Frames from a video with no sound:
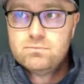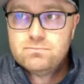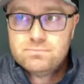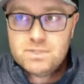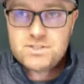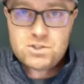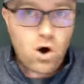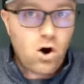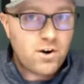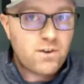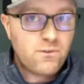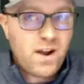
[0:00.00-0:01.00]
it's
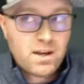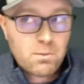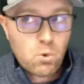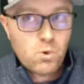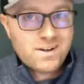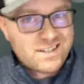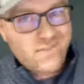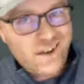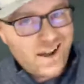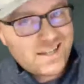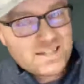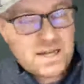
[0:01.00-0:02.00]
hard to find a more
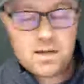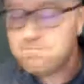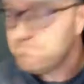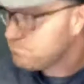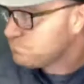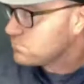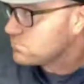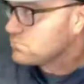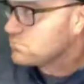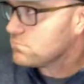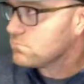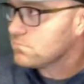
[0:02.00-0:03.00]
divided time.
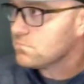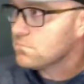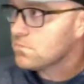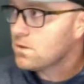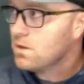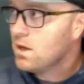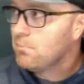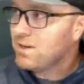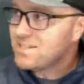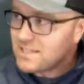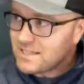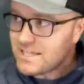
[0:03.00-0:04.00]
But as
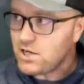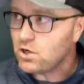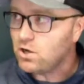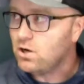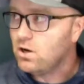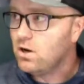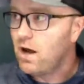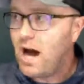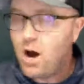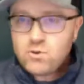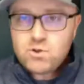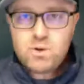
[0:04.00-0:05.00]
a leader,
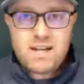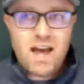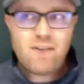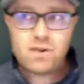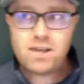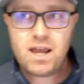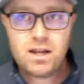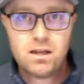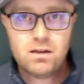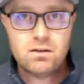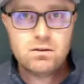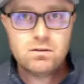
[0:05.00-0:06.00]
how do we navigate it?
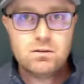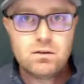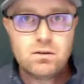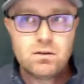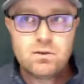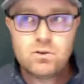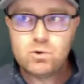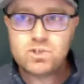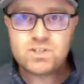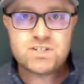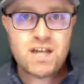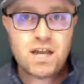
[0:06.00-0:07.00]
Do we
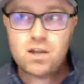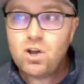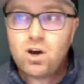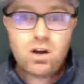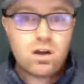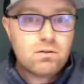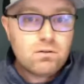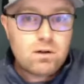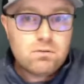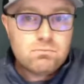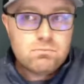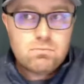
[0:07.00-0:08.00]
just say, look,
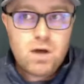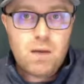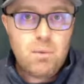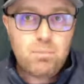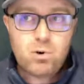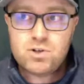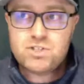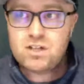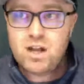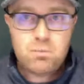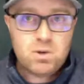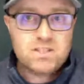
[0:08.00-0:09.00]
I'm a person,
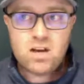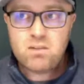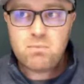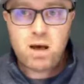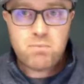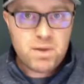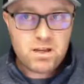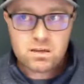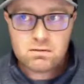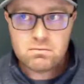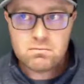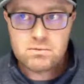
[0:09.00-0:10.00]
I'm going to tell you my
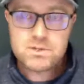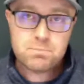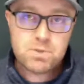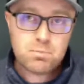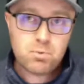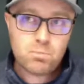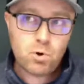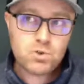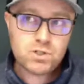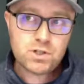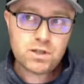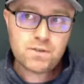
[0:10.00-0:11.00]
opinion? Some people
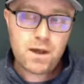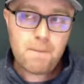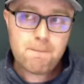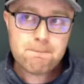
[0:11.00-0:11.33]
approach it like that.